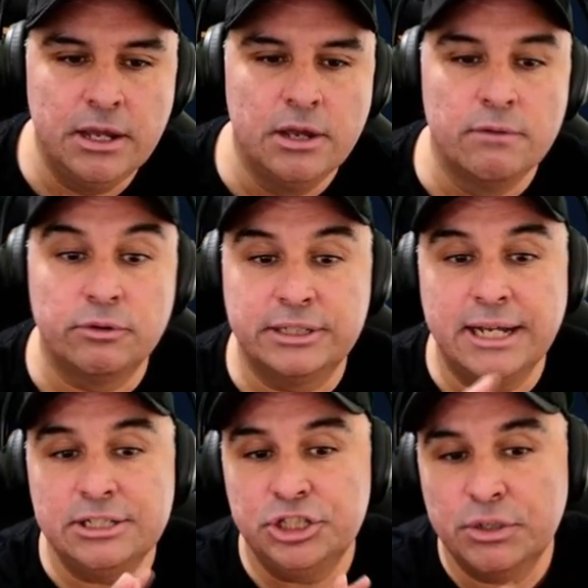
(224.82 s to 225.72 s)
for
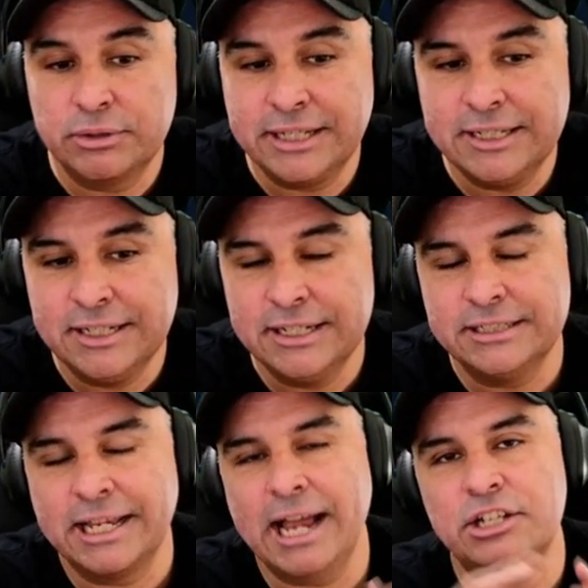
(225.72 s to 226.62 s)
Daji, what they did
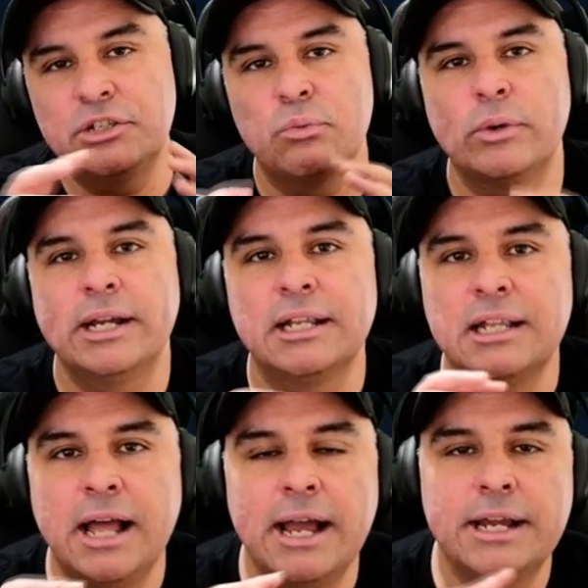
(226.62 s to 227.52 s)
is they actually
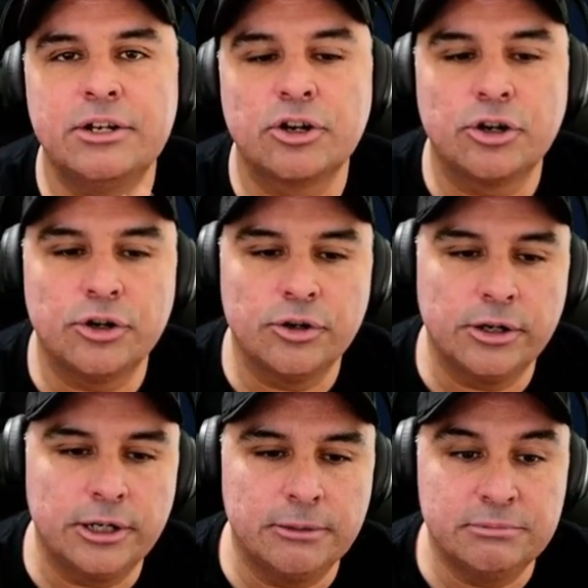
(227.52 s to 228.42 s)
realigned her
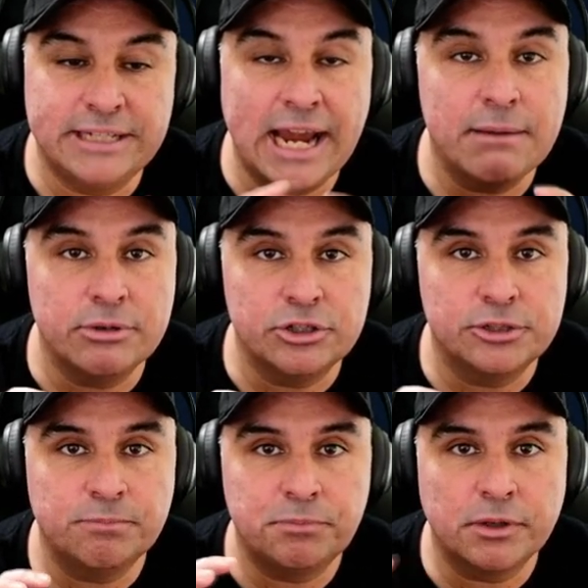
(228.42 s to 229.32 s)
damage